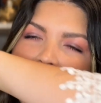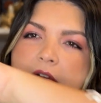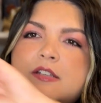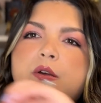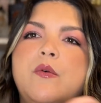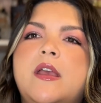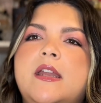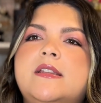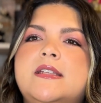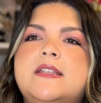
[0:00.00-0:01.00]
I don't get
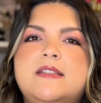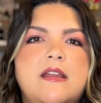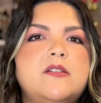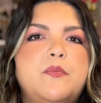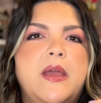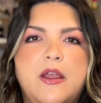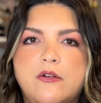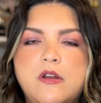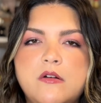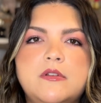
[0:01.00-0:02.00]
a distinct
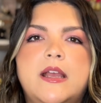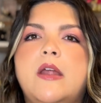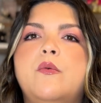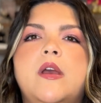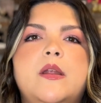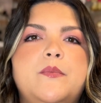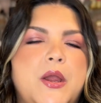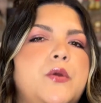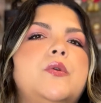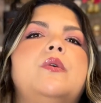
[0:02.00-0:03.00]
pear note. Like, I don't get a
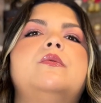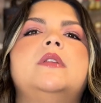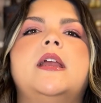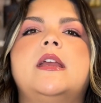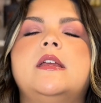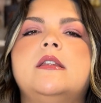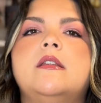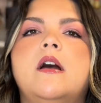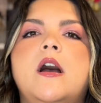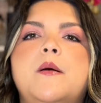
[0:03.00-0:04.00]
pear note like
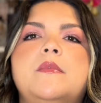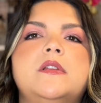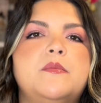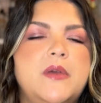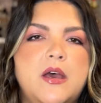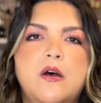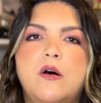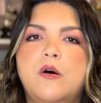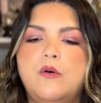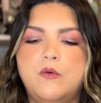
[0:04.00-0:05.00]
in La
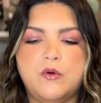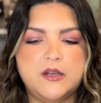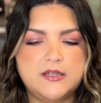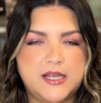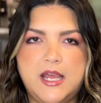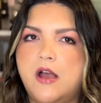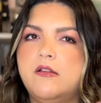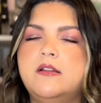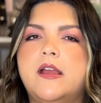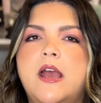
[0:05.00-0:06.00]
Belle or in the
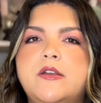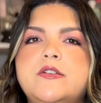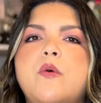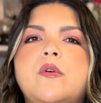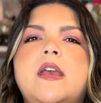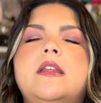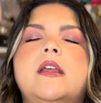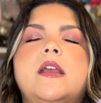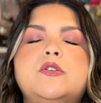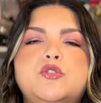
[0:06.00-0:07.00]
Cali. Like, I don't get
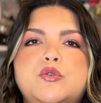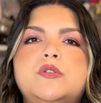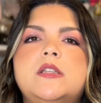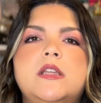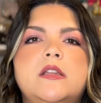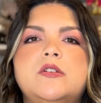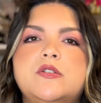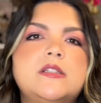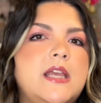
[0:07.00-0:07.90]
like a juicy, delicious